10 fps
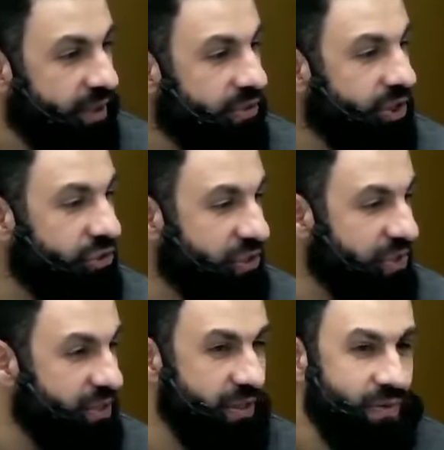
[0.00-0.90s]
Don't just
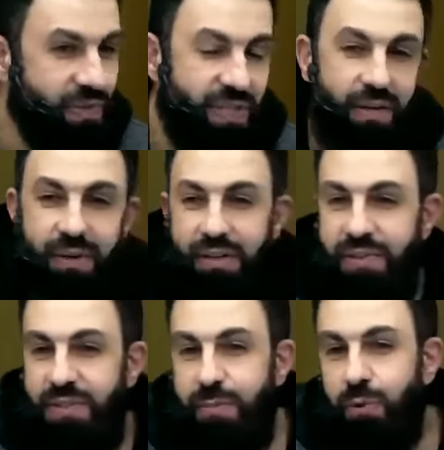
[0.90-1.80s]
sit there and say, well,
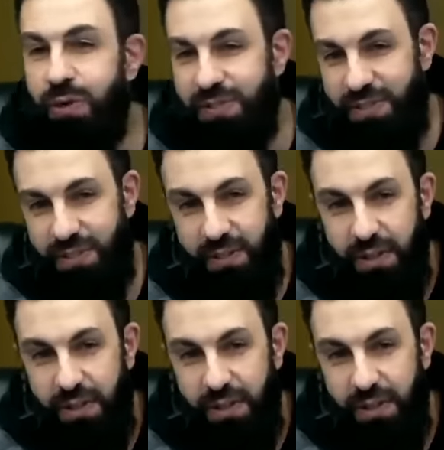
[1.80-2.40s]
there's no point.